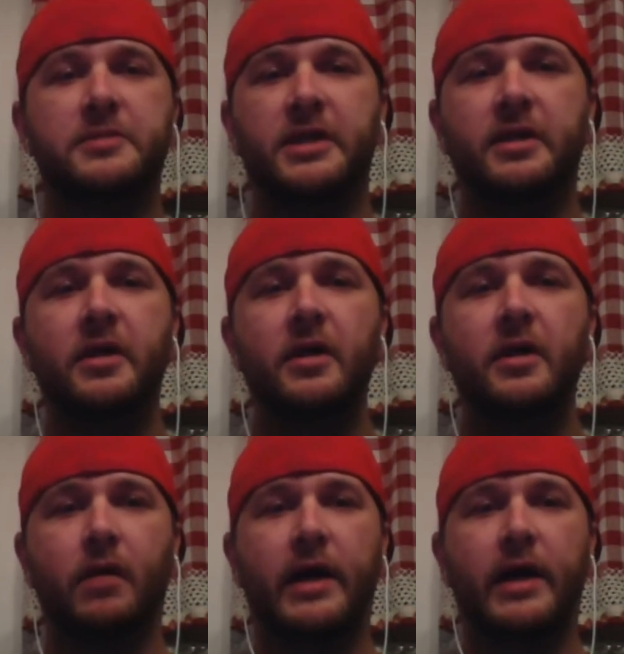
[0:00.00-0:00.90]
say,
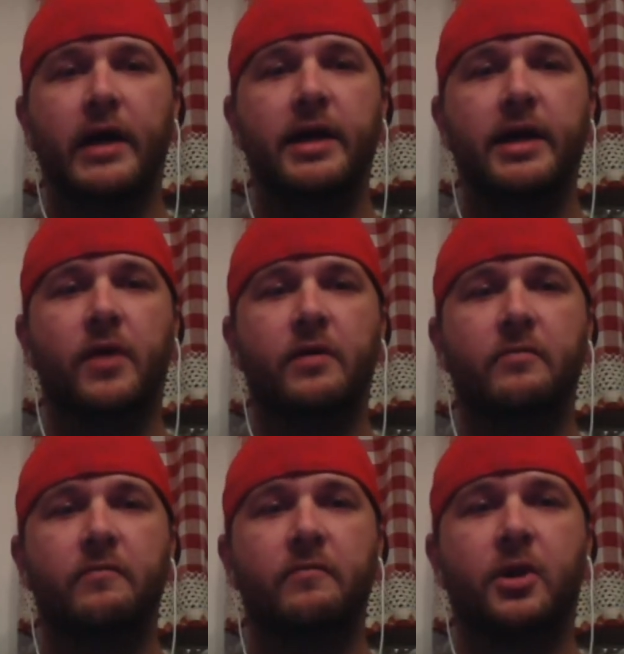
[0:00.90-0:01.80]
"Well, I can't write
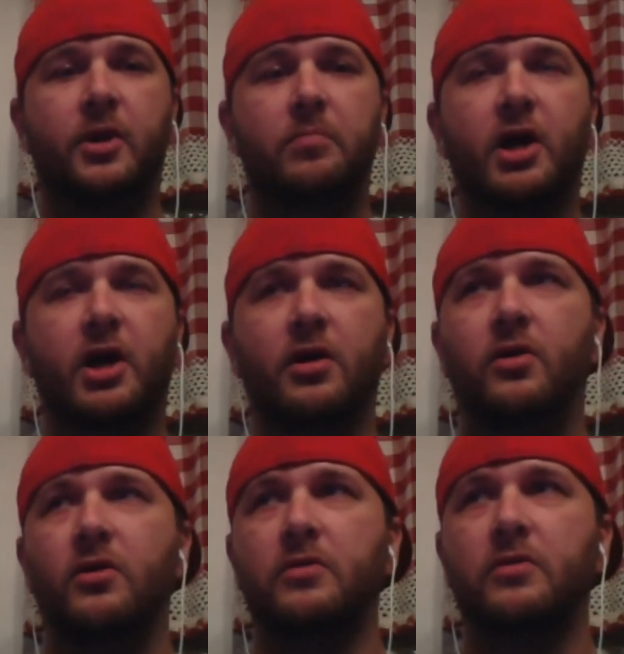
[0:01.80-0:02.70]
blog
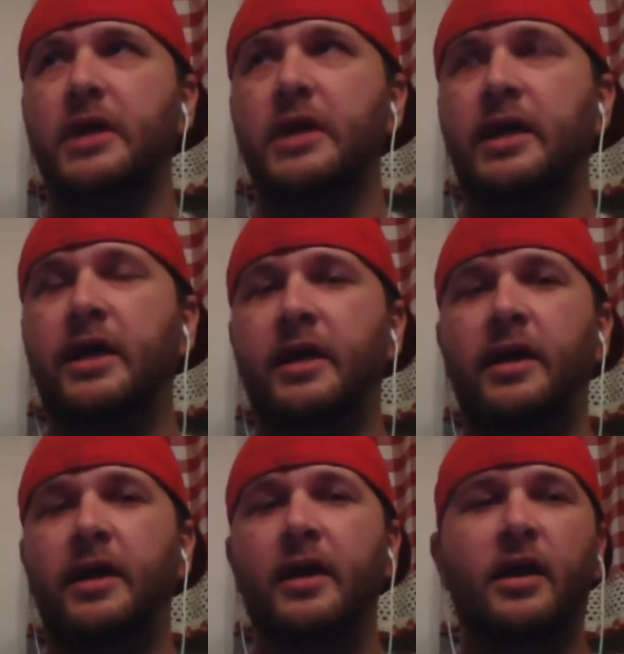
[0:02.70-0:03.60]
articles. I can't
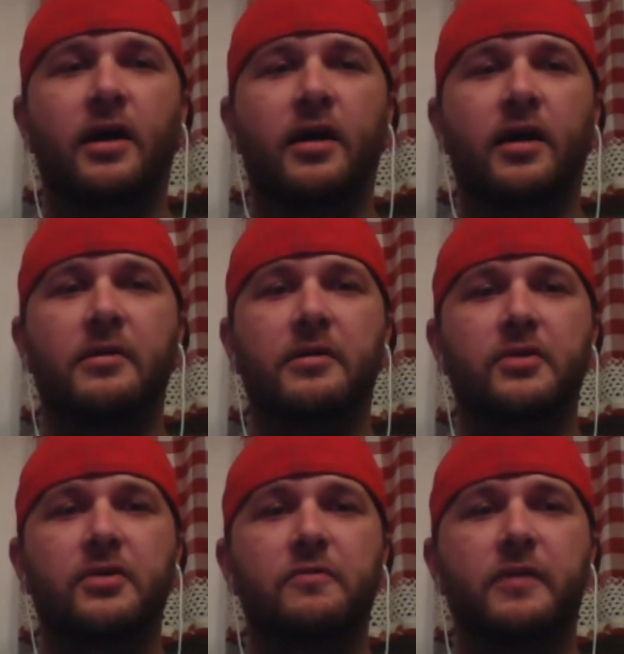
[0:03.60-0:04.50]

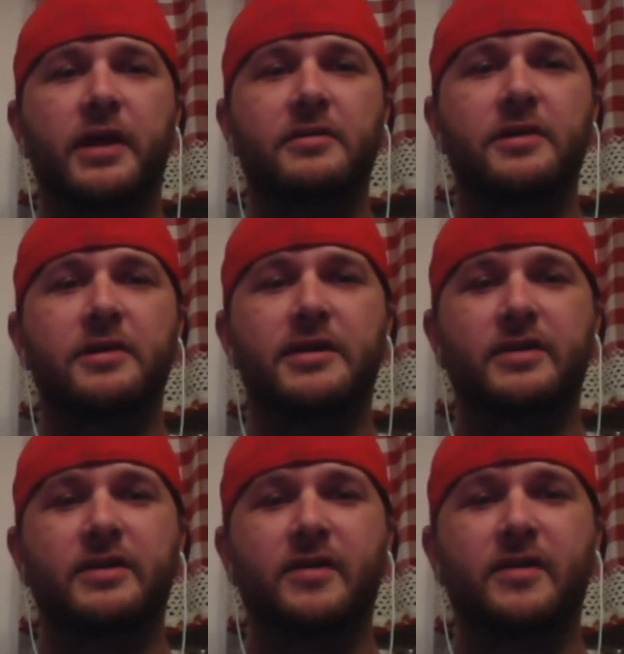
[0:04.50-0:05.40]
do videos. It's
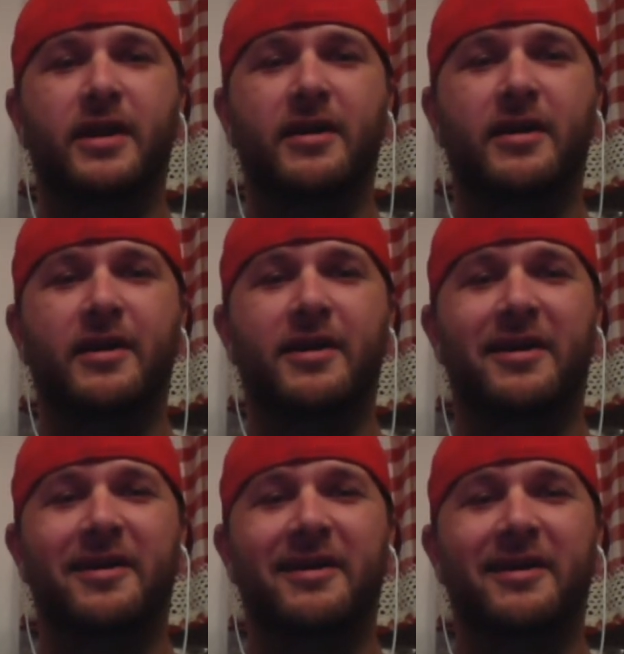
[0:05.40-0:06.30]
too
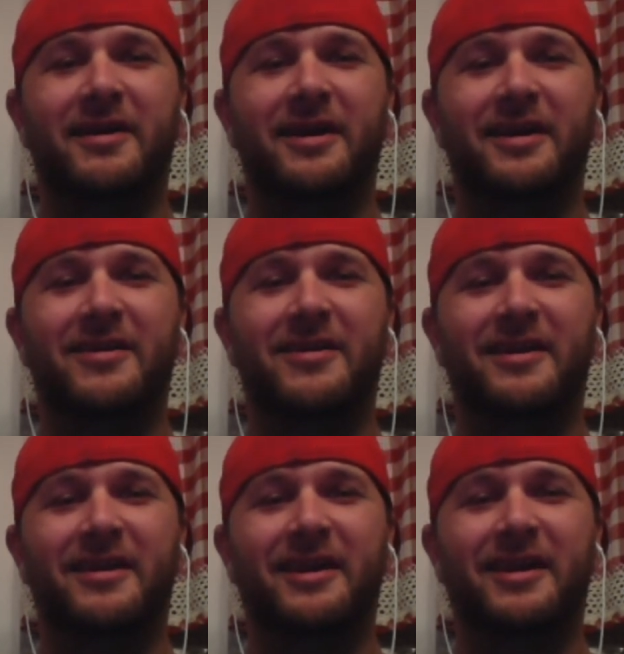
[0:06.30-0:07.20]
hard. I
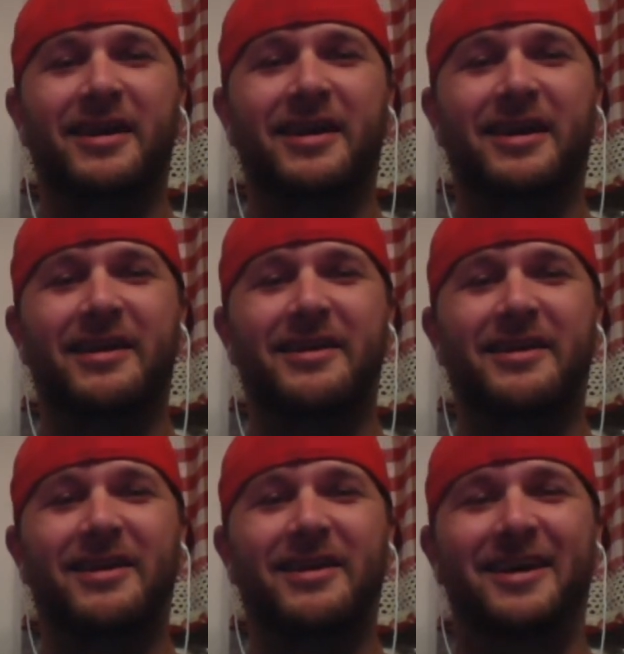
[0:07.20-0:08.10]
can't do
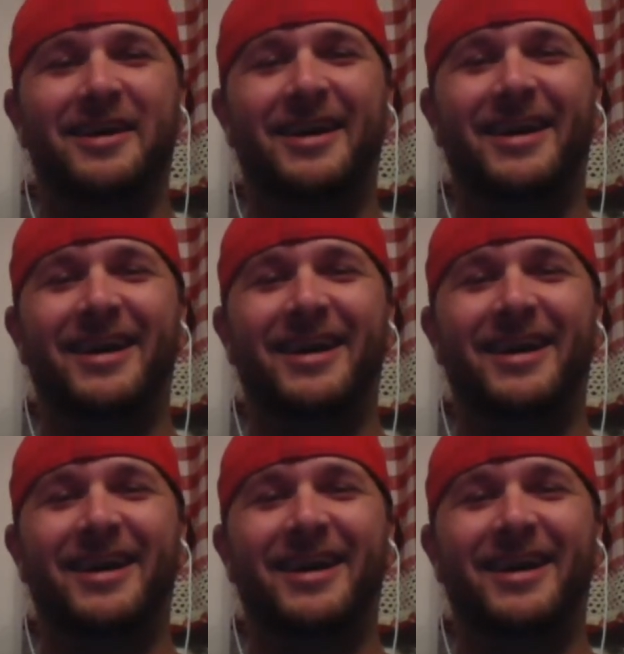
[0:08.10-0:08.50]
it."